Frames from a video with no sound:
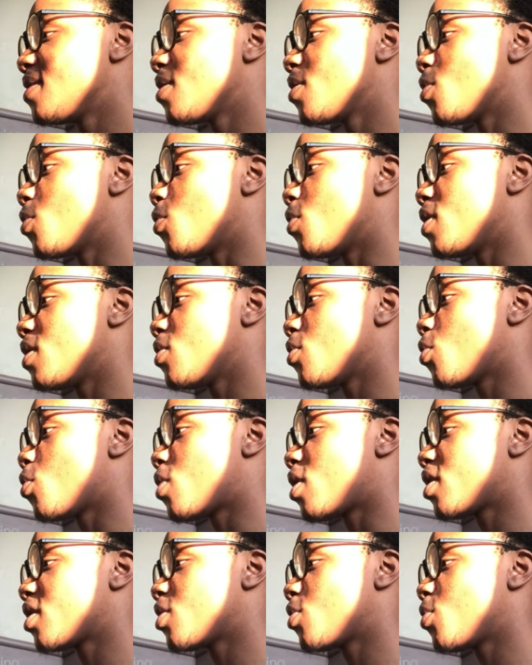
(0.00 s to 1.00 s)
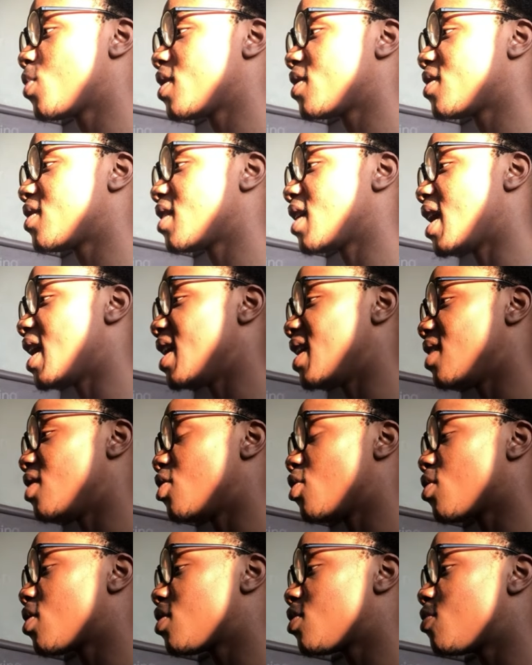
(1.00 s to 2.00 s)
We work with a
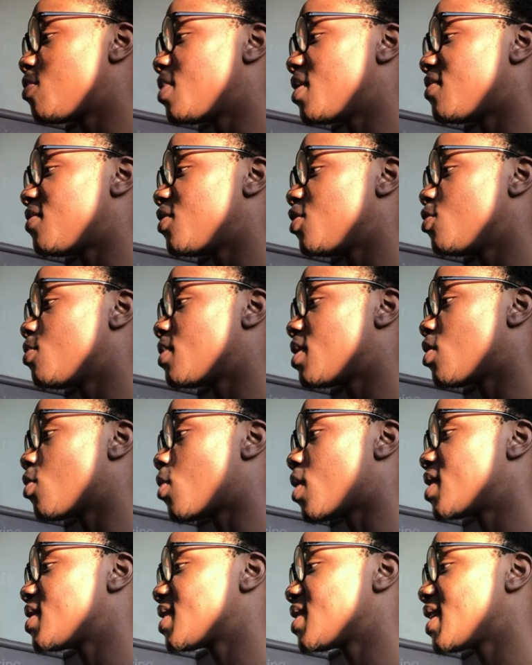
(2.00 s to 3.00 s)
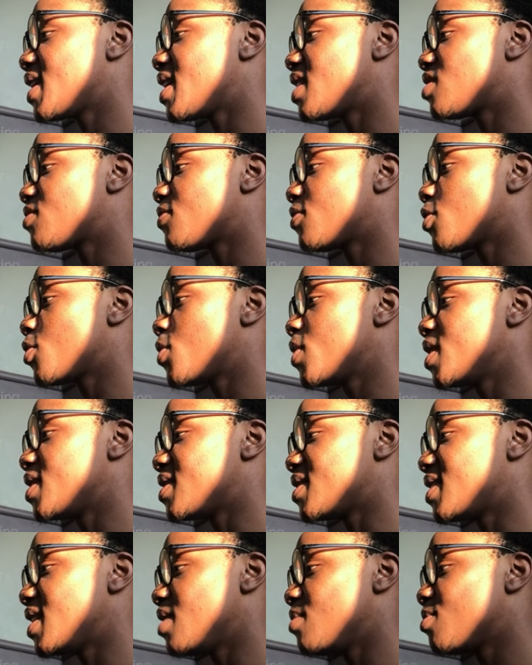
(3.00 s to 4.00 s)
local perfumer once cash flow is
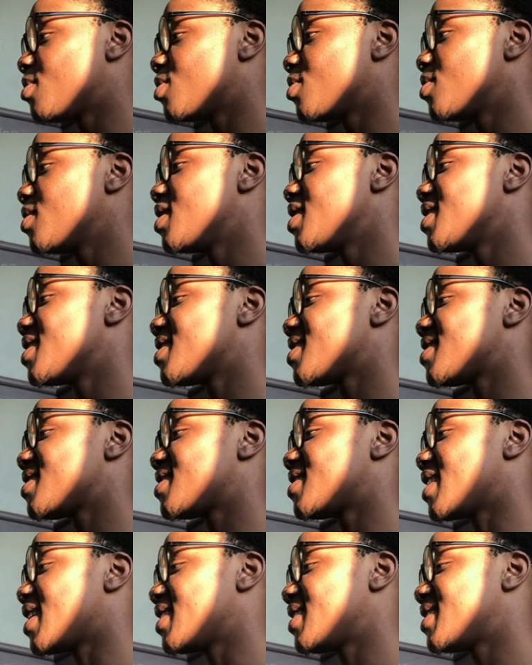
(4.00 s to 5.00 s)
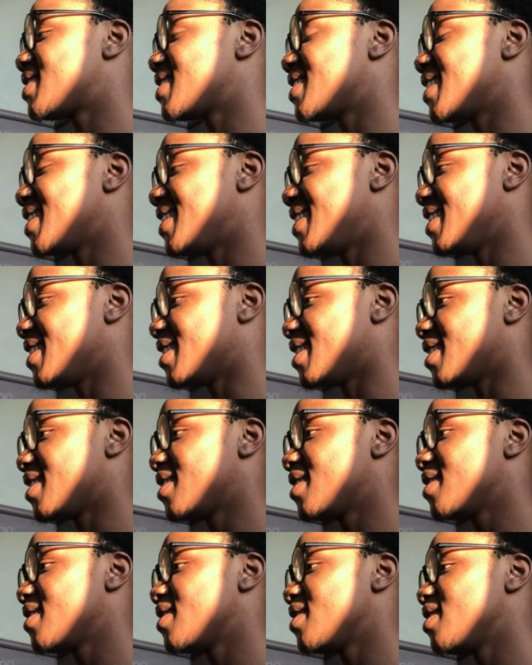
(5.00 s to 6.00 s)
stable. Start here.
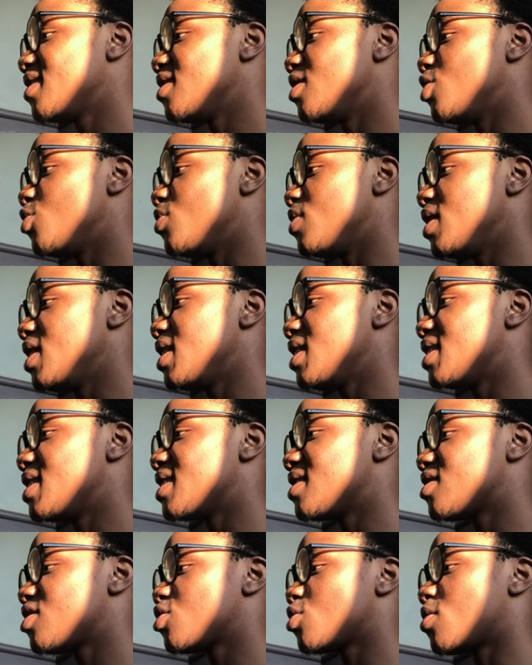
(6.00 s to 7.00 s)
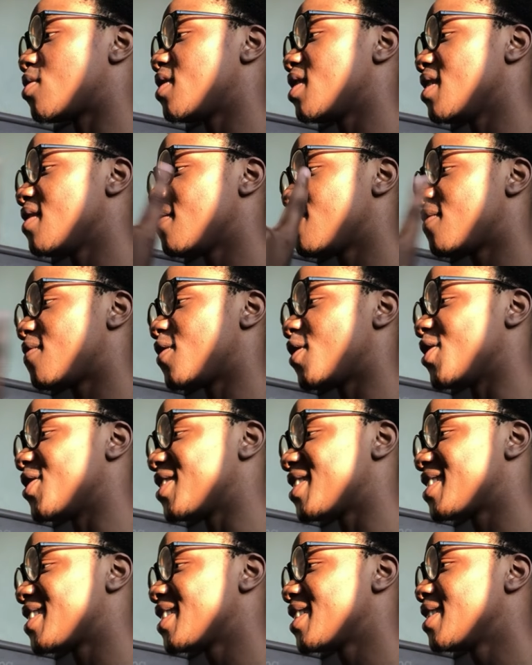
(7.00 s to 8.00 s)
You need story
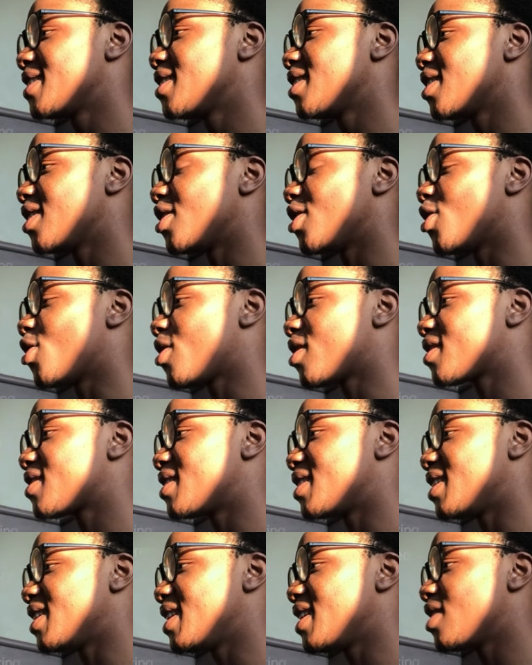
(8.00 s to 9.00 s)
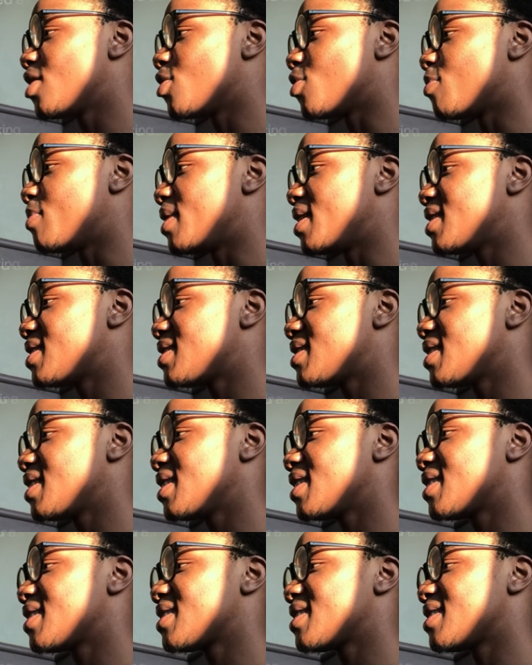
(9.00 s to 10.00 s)
first. Lock the legal
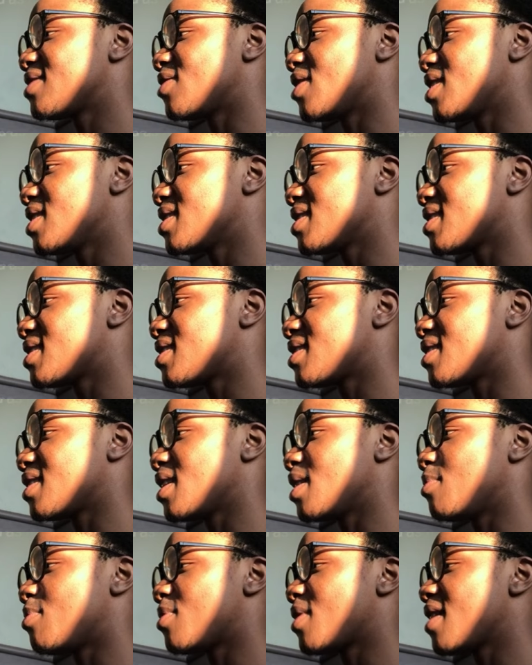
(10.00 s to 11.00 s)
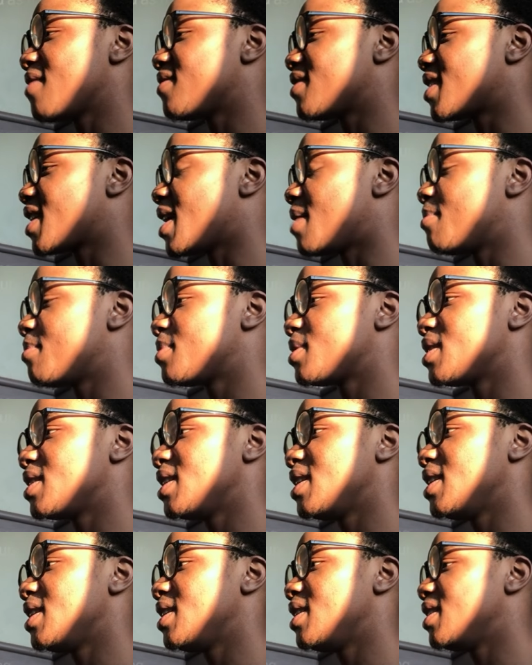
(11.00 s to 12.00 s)
basics. Register a private
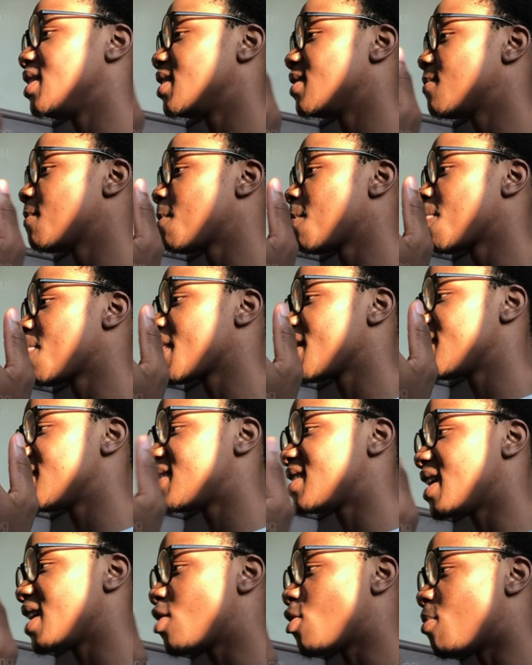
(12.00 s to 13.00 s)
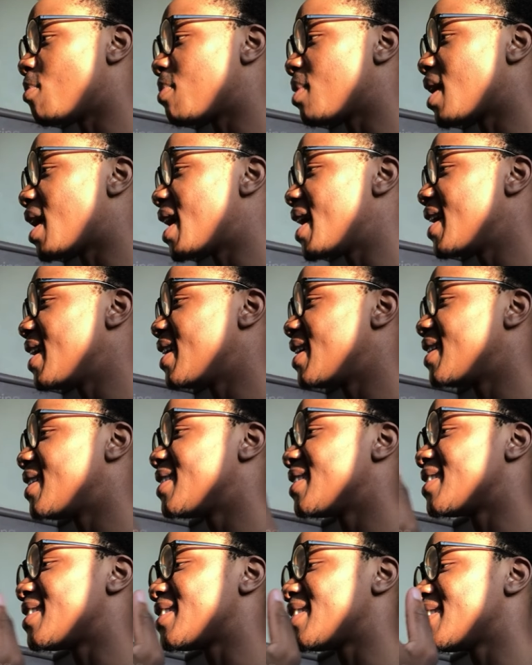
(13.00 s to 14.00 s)
company. Stay
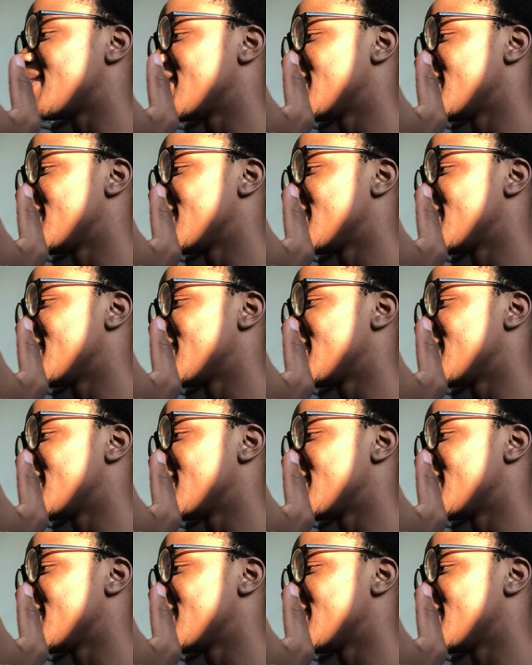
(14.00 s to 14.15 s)
compliant.